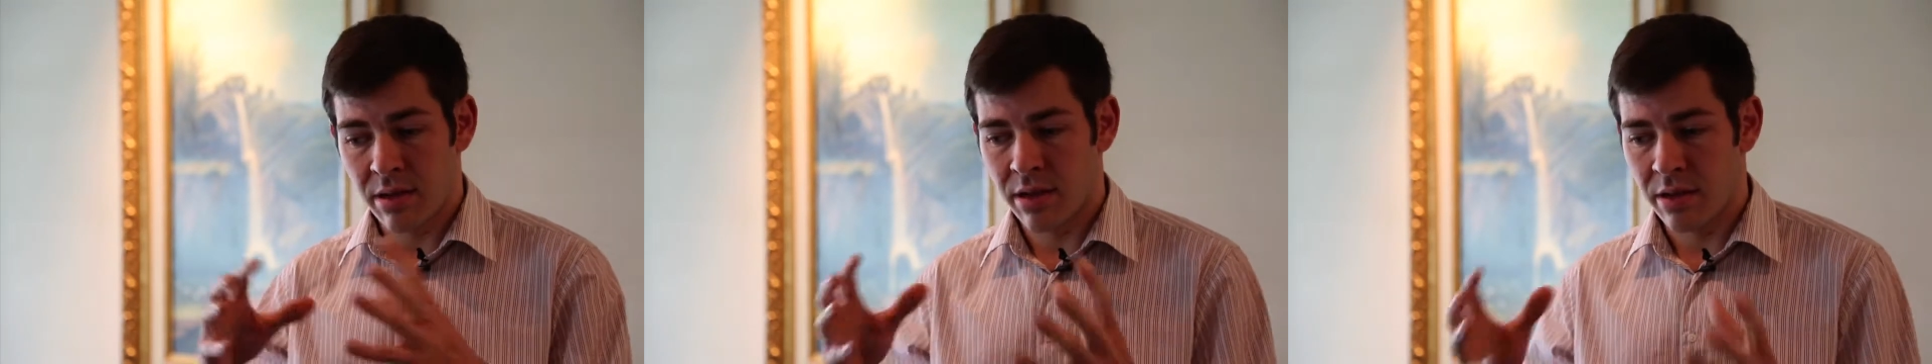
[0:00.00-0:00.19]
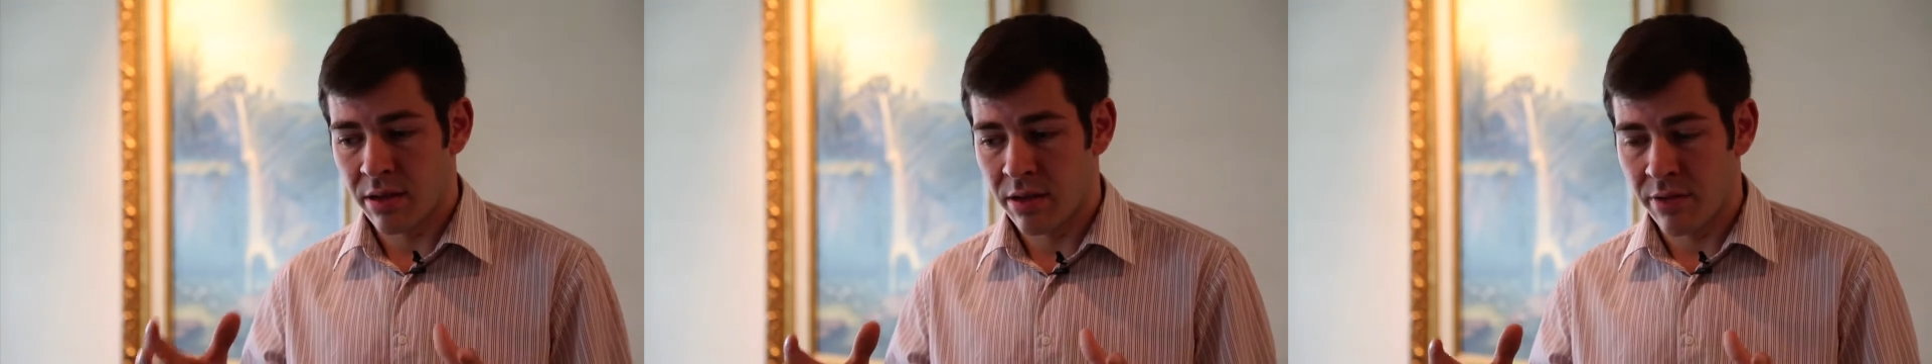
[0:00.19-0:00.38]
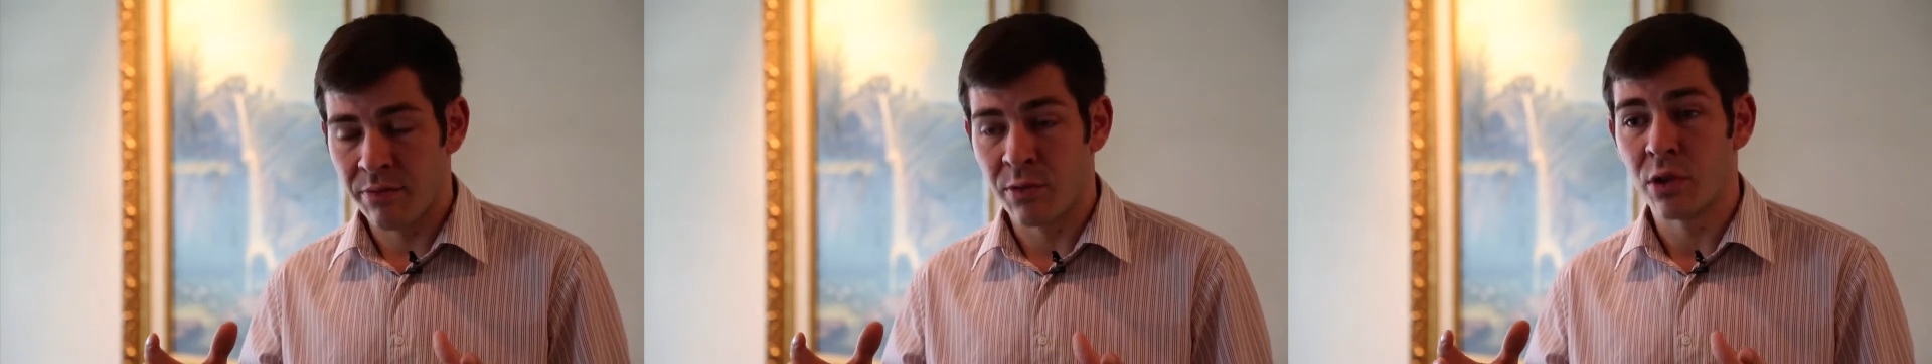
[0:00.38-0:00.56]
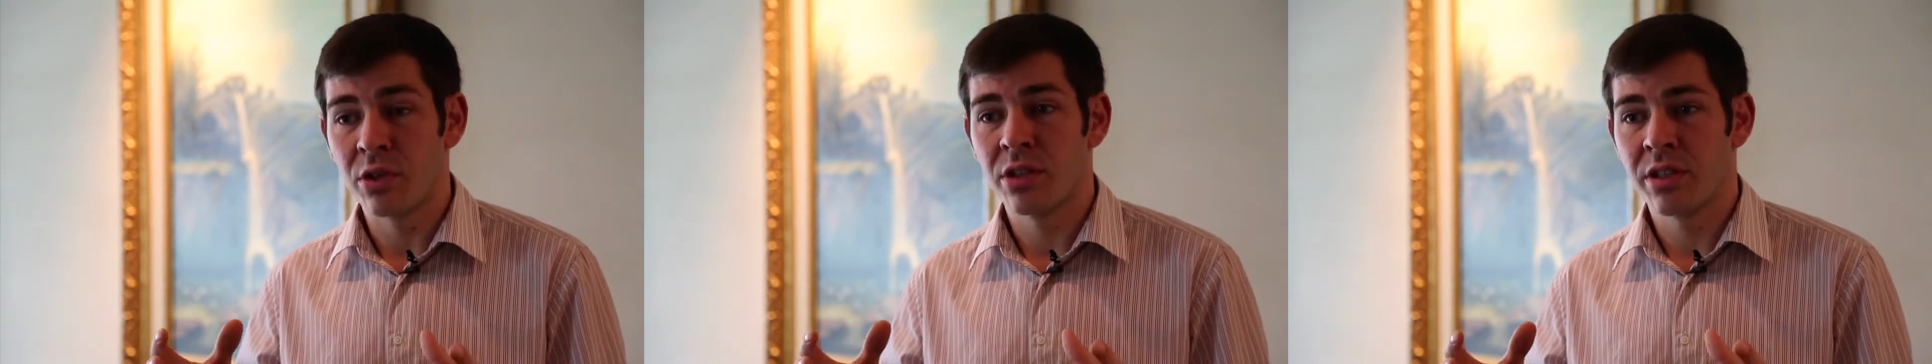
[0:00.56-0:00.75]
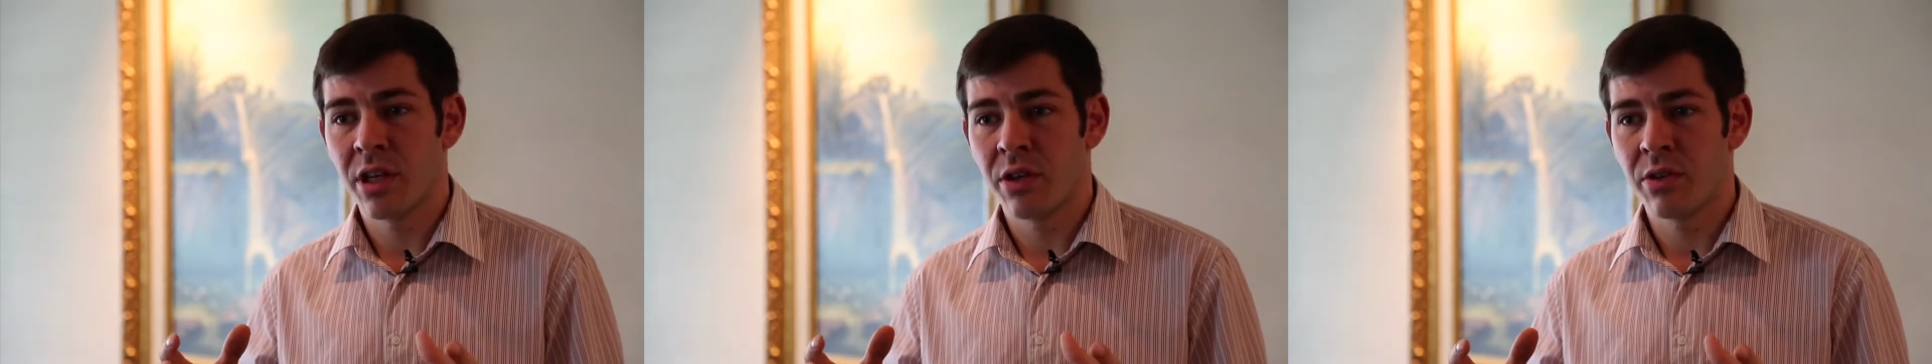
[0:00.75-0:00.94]
a
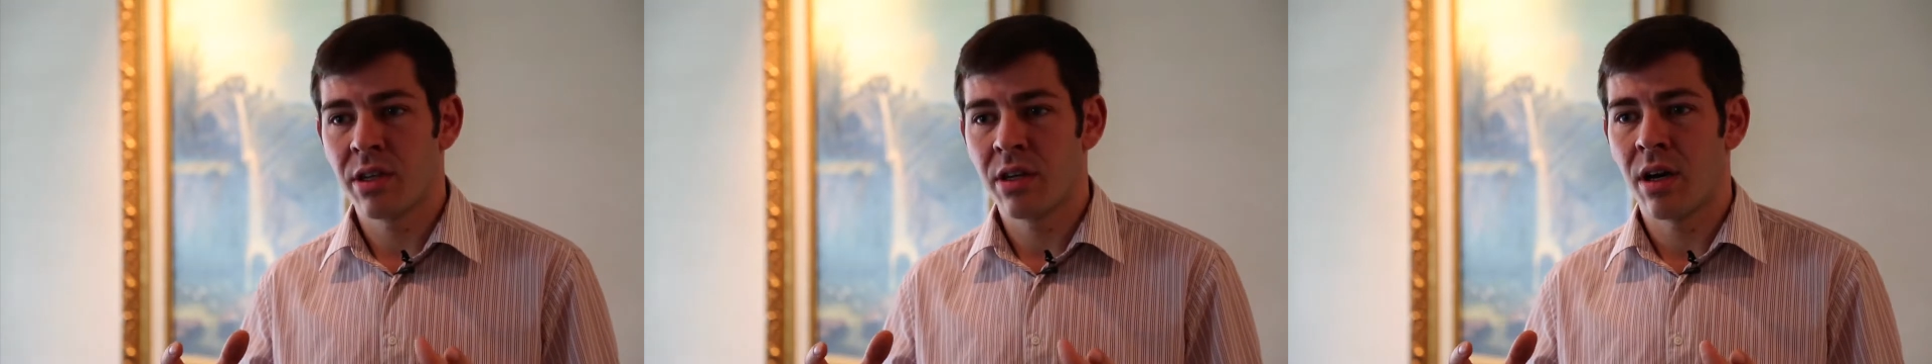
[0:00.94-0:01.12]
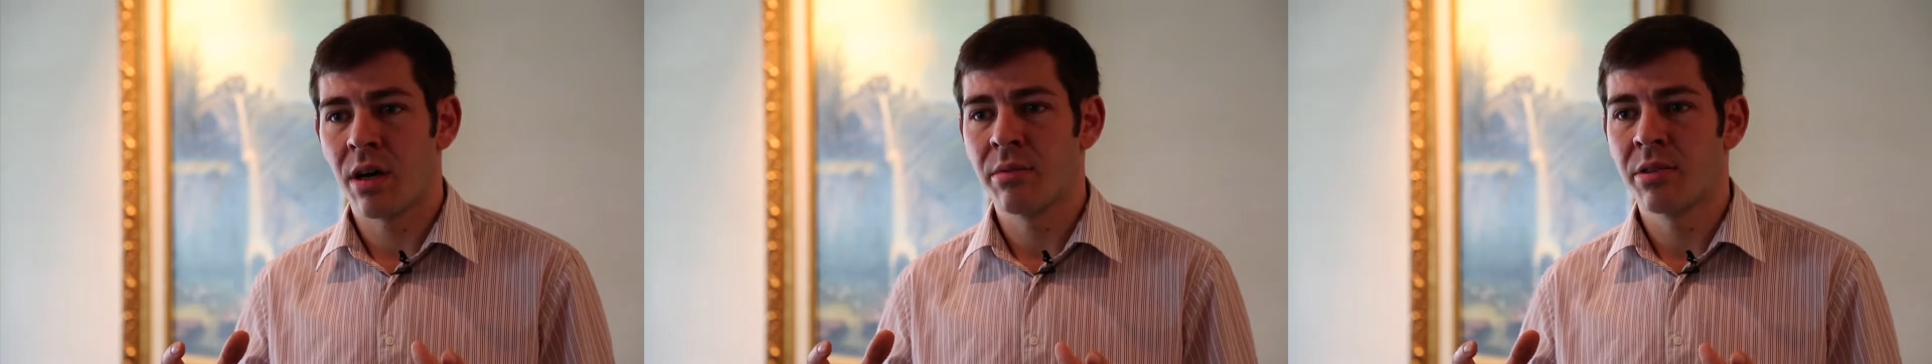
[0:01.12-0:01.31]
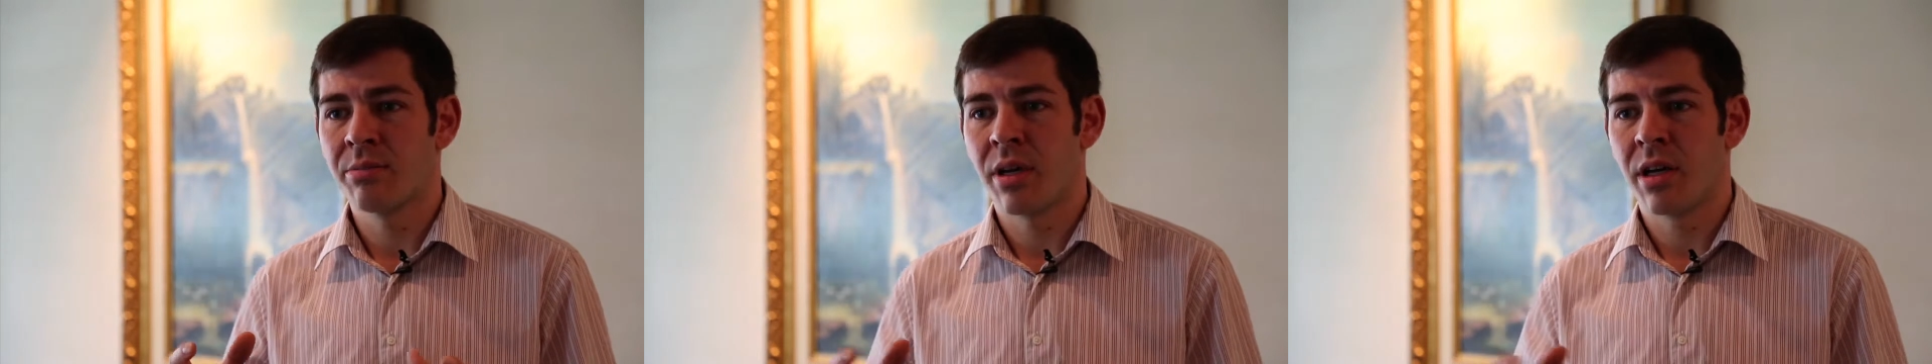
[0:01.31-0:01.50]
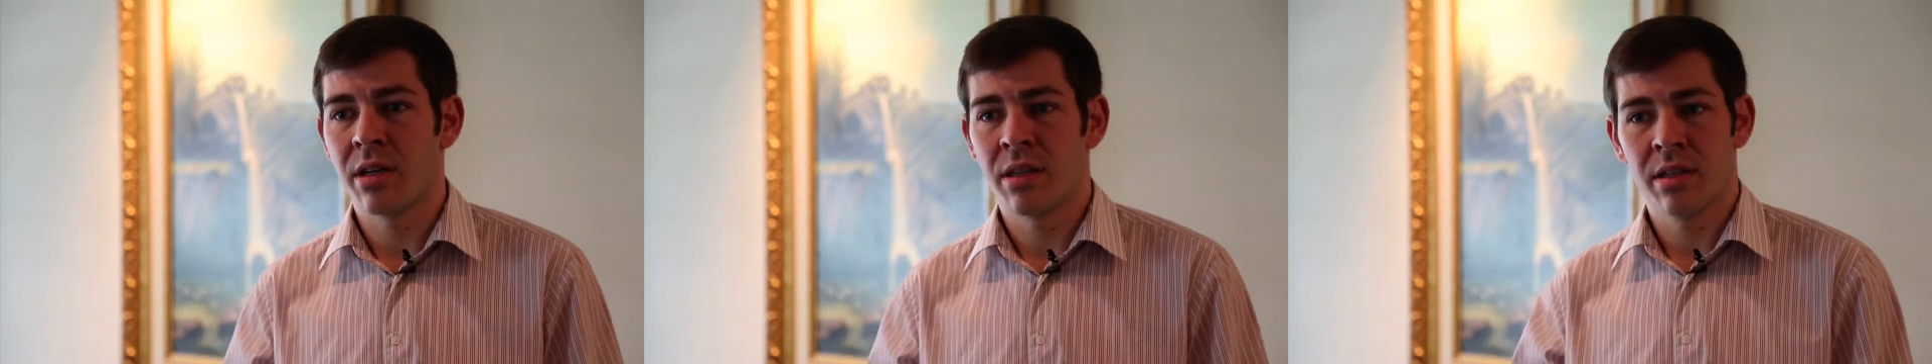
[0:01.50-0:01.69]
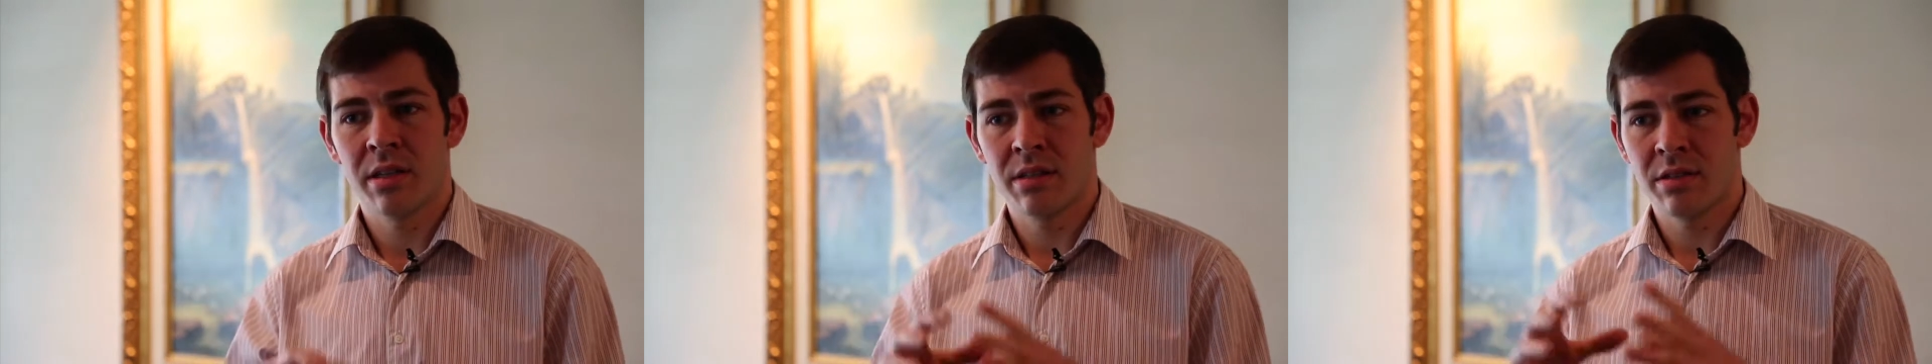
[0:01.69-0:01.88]
voluntary carbon market.